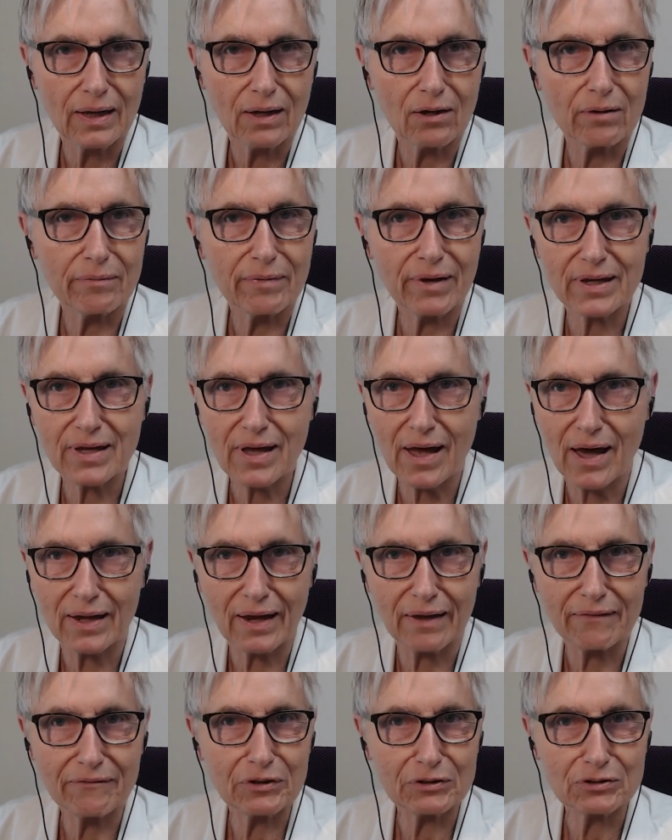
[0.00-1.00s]
oh my God,
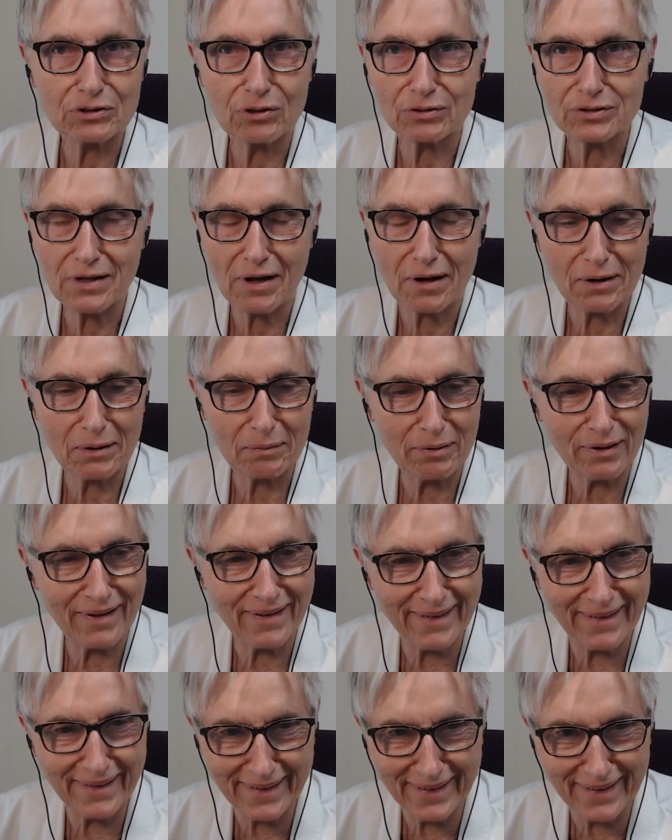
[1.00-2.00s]
I feel so terrible.
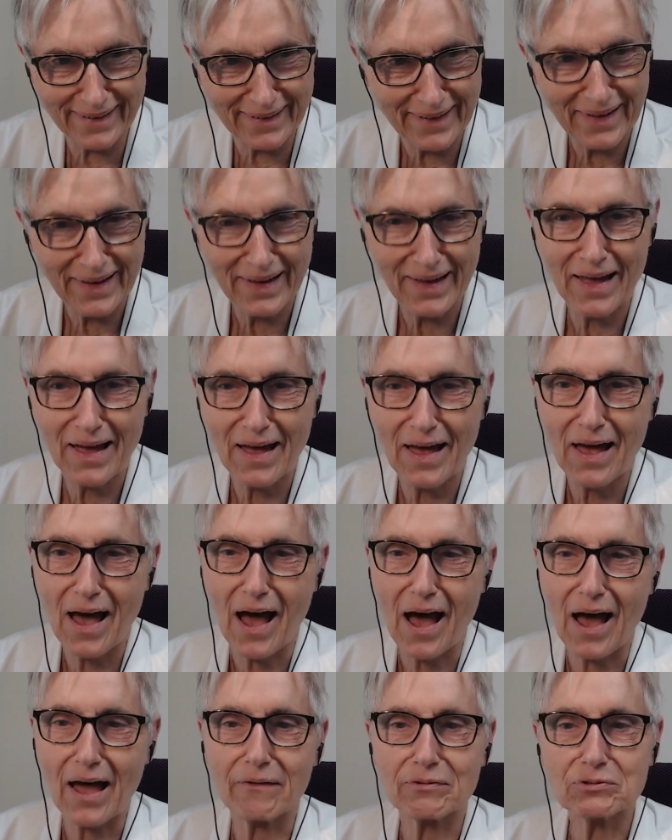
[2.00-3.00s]

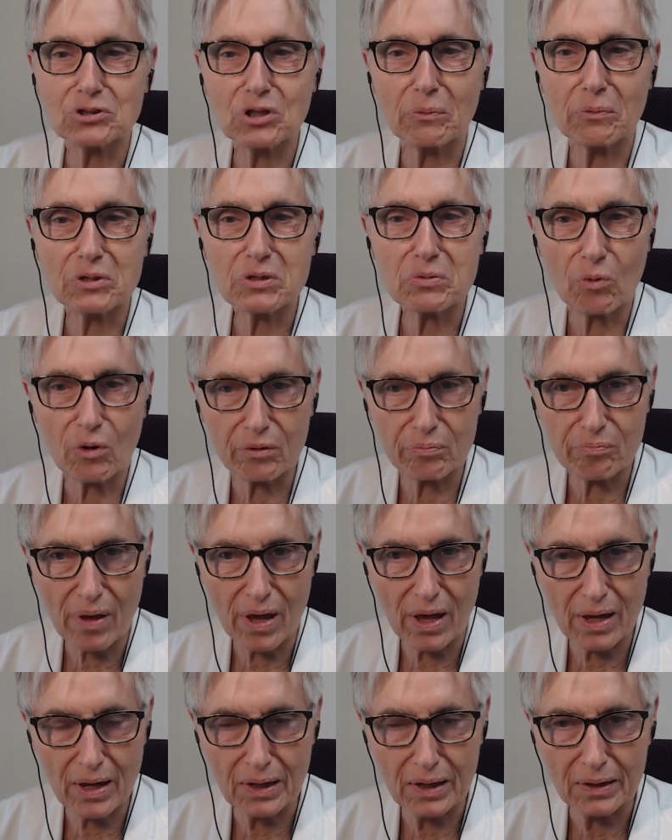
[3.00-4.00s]
I have so much more
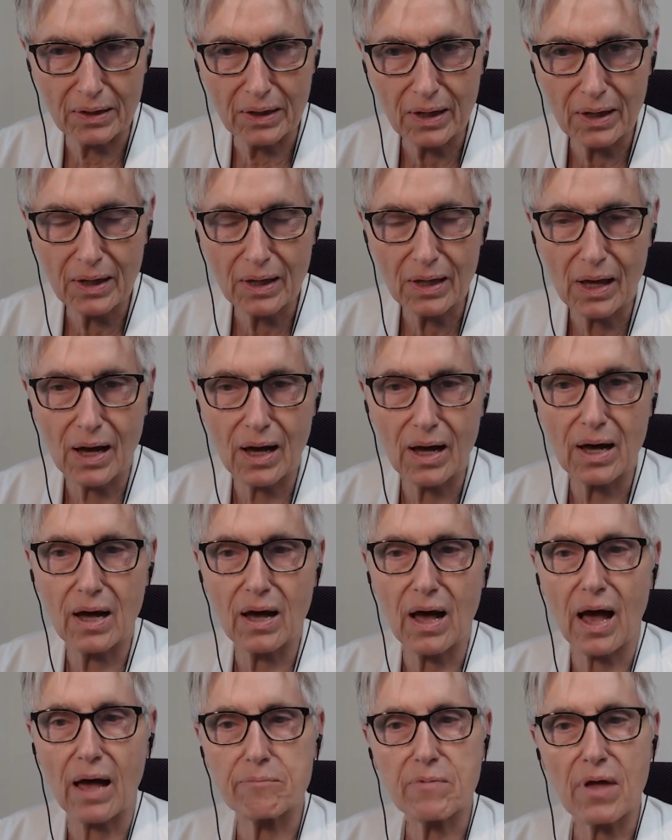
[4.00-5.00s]
pain.
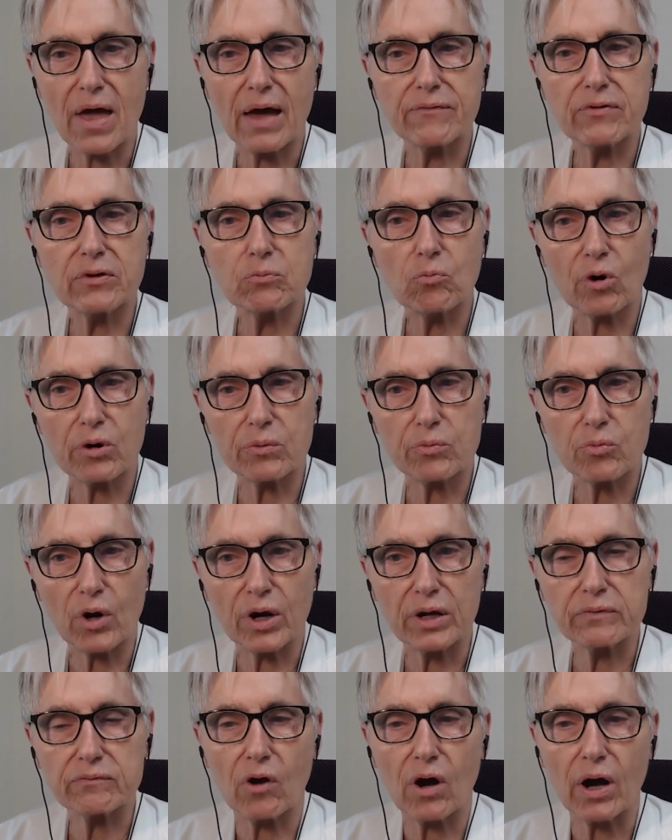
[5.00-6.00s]
I'm having more
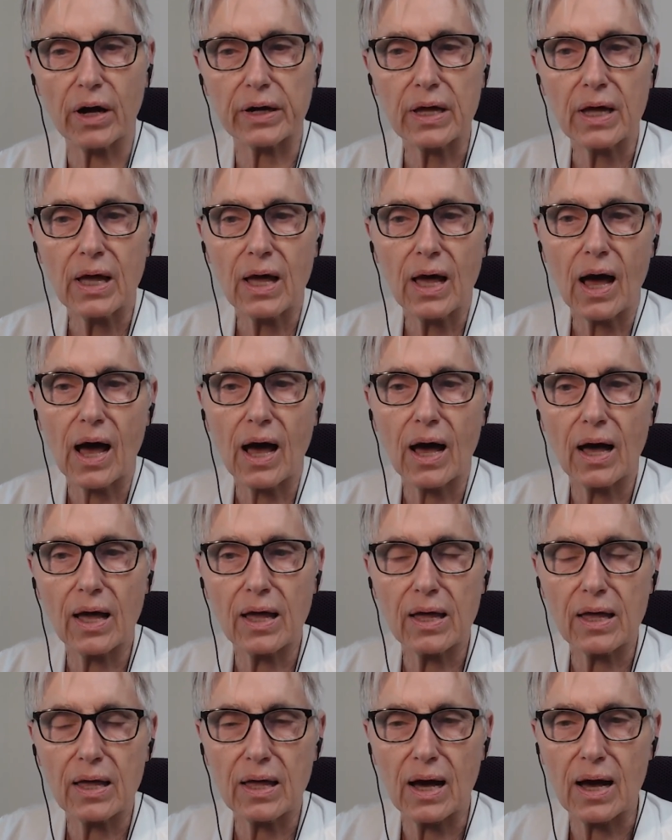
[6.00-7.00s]
brain fog.
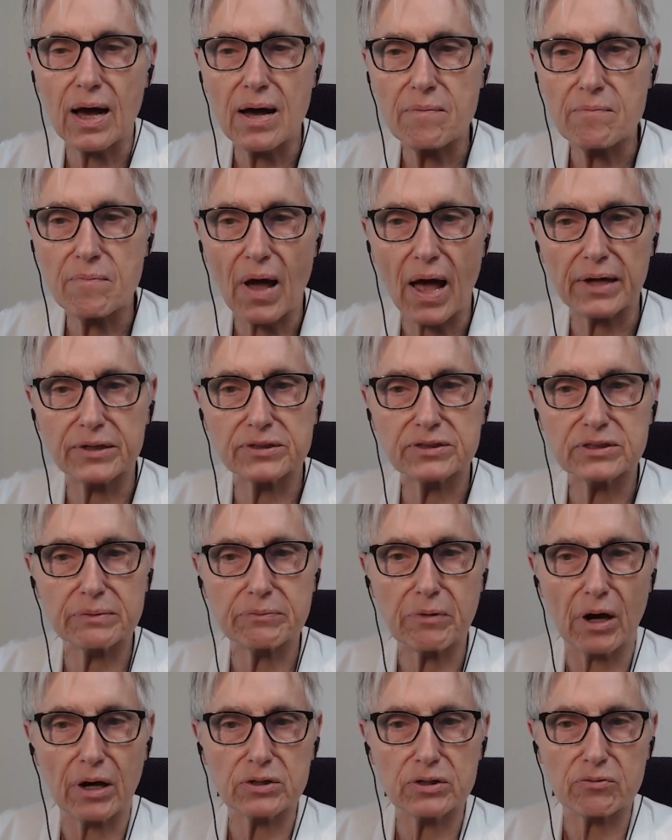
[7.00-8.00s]
I had to see
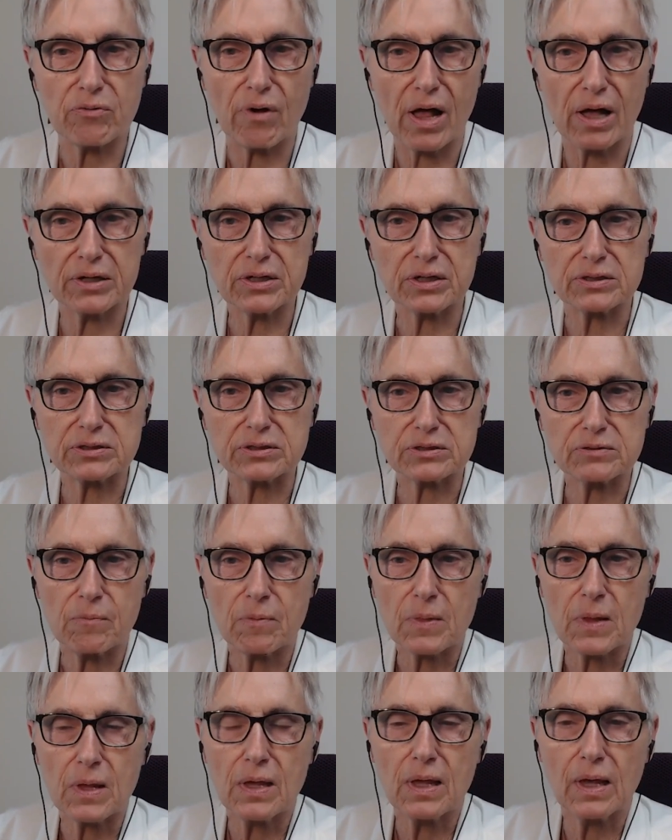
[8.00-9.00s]
my neurologist,
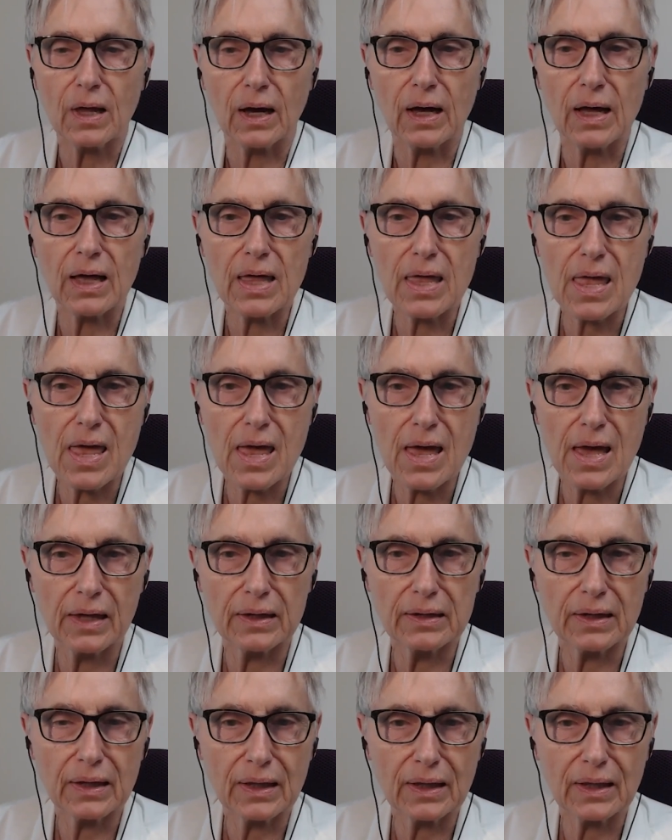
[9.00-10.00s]
and